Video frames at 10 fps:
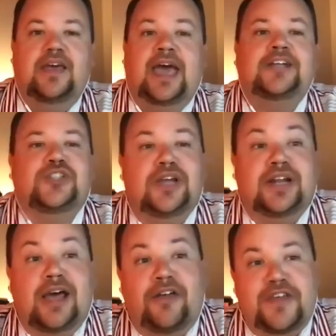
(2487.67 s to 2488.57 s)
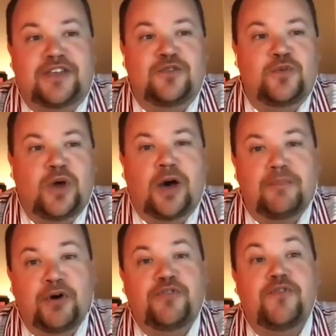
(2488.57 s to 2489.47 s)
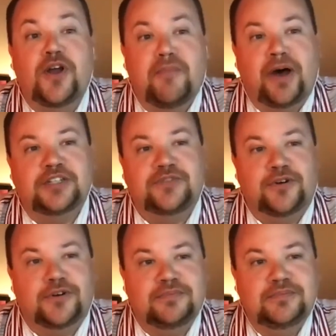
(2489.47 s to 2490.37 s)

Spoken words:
Ashley and Kyle, thank you both very much for